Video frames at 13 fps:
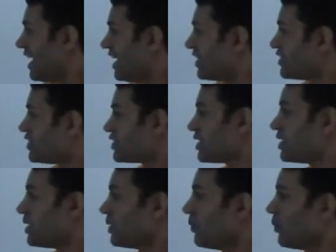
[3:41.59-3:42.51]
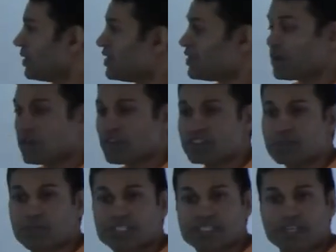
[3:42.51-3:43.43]
as you see, when you go to
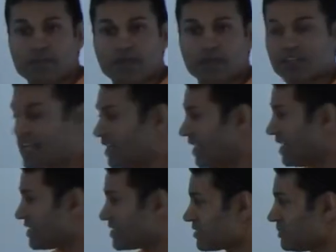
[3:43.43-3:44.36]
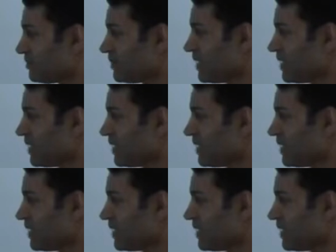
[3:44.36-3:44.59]
someplace like Mount Kailas,